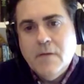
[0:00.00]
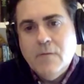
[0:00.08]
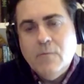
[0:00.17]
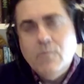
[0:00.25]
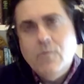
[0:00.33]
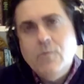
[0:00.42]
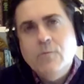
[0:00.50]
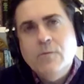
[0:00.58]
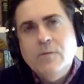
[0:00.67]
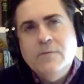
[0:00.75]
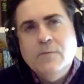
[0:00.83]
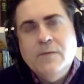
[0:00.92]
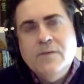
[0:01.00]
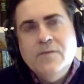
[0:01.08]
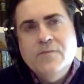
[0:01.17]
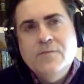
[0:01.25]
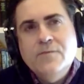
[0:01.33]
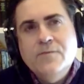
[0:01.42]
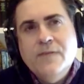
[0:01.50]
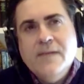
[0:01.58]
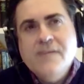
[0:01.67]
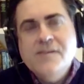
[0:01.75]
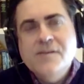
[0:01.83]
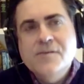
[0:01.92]
Well, when you face
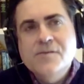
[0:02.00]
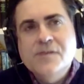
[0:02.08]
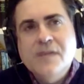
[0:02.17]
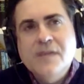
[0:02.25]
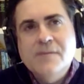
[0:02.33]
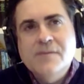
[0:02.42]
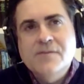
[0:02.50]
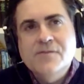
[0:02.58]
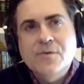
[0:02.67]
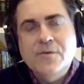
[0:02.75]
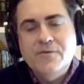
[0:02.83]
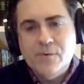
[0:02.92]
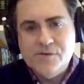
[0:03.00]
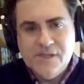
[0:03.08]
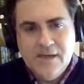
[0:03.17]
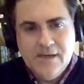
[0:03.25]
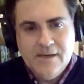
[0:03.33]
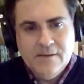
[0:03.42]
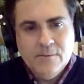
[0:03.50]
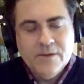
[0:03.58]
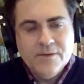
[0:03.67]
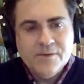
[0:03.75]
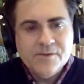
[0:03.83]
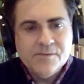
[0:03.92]
those times of sort of forcing it, whether
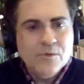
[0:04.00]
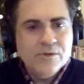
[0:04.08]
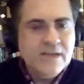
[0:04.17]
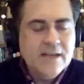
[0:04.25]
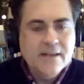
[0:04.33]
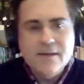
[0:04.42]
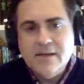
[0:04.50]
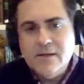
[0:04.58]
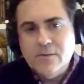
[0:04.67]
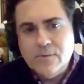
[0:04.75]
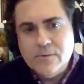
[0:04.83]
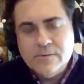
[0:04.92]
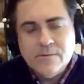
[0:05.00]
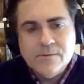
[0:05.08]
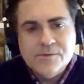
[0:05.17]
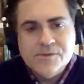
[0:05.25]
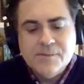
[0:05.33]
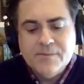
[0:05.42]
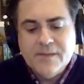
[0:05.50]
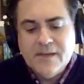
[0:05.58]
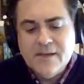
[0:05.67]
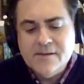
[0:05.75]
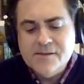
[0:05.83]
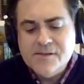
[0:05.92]
it's mortality or something
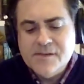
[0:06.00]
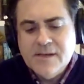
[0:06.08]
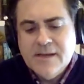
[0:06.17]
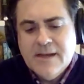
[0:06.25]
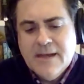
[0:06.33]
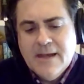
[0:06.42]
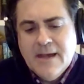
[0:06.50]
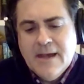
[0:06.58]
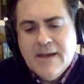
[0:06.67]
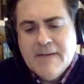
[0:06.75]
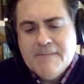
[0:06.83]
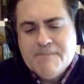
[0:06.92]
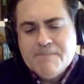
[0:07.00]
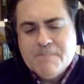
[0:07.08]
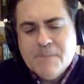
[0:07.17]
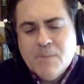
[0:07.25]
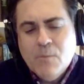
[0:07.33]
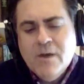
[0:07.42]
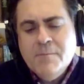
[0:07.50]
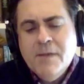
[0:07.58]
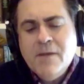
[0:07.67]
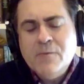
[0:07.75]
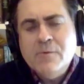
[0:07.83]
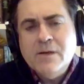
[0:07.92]
else, what
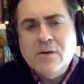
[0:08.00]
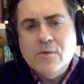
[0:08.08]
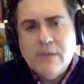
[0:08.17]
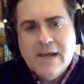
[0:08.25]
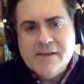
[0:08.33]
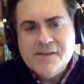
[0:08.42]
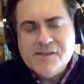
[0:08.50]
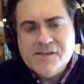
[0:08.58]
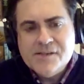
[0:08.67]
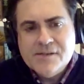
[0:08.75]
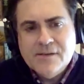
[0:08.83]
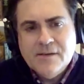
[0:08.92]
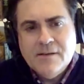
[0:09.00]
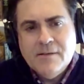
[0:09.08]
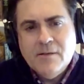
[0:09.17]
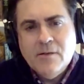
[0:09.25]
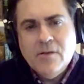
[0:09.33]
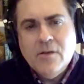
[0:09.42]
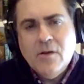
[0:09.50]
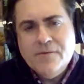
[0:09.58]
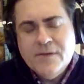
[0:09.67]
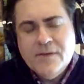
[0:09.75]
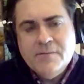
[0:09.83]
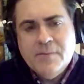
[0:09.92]
about regrets?
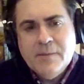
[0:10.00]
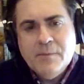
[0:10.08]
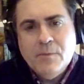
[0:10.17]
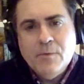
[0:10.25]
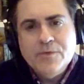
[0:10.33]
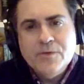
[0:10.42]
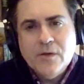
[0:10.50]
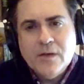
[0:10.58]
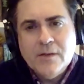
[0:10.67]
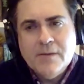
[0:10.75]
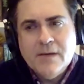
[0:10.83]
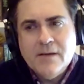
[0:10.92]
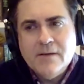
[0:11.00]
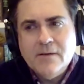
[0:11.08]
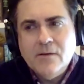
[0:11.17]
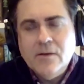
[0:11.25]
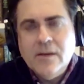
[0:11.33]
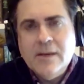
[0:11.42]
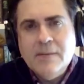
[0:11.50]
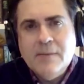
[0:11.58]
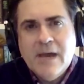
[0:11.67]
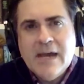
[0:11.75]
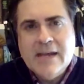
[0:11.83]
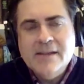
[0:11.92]
Often people will talk about looking
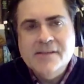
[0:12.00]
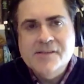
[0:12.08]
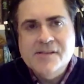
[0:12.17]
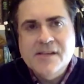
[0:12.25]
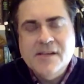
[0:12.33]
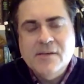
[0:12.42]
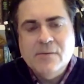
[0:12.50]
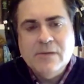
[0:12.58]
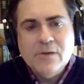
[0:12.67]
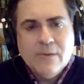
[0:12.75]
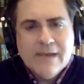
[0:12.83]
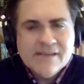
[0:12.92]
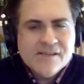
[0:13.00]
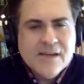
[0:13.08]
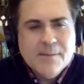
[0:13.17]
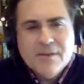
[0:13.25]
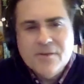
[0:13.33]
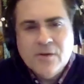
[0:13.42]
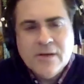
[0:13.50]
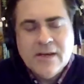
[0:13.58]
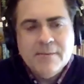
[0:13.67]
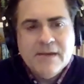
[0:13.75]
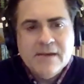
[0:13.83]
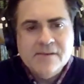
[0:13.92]
back and seeing regrets, and I'm not talking
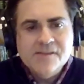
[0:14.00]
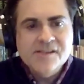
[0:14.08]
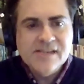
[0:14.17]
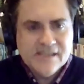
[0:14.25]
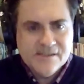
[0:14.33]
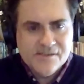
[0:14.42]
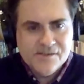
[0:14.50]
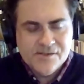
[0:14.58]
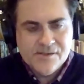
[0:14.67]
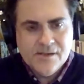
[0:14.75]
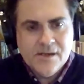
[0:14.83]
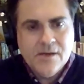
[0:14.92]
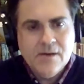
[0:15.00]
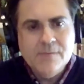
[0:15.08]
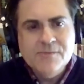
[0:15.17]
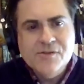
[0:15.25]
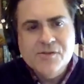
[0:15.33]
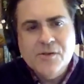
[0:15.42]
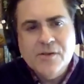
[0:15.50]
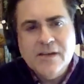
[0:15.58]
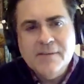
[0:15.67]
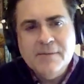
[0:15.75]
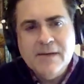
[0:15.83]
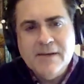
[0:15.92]
about sins here. I'm just talking
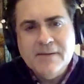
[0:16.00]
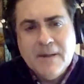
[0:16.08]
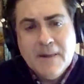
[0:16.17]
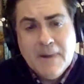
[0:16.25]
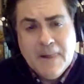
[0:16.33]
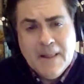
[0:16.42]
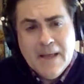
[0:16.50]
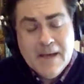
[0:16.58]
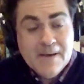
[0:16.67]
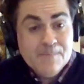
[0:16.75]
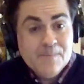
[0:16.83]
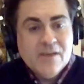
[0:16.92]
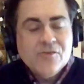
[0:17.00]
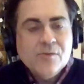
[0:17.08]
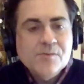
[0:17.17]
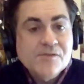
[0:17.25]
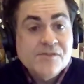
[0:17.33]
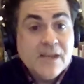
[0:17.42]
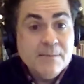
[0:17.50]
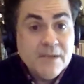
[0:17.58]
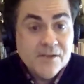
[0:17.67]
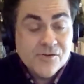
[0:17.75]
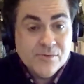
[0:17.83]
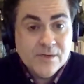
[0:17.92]
about in terms of, say,
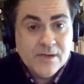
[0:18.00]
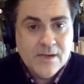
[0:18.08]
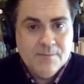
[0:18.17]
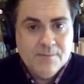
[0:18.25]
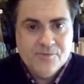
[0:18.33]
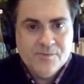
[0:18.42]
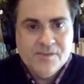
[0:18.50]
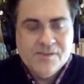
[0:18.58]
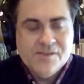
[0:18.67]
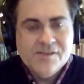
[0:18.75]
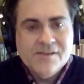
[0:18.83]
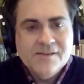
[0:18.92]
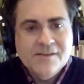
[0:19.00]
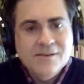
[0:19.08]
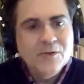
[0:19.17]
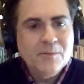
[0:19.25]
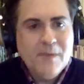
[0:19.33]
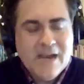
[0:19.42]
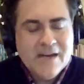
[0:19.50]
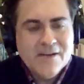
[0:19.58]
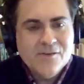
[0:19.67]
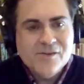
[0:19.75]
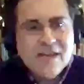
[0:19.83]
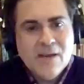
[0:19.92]
ministry accomplishments. You look back and
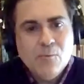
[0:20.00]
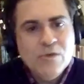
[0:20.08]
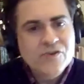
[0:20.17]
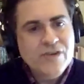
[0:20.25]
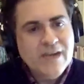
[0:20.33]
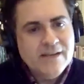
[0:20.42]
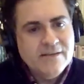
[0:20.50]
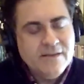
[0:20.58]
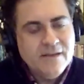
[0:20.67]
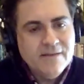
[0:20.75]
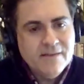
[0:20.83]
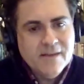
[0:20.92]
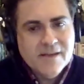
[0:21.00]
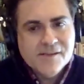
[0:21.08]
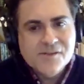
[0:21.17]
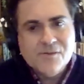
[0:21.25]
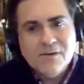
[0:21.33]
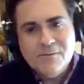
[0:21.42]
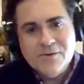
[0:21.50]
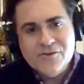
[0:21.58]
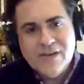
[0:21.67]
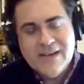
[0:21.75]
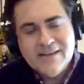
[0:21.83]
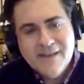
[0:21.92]
you say, "I wish I had done this," or "I wish I
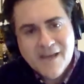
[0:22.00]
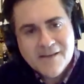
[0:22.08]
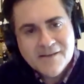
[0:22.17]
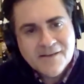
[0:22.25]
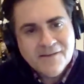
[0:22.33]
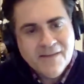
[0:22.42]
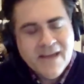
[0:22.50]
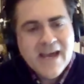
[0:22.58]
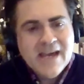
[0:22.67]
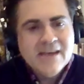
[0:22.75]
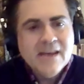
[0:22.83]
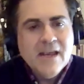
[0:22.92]
had not done that."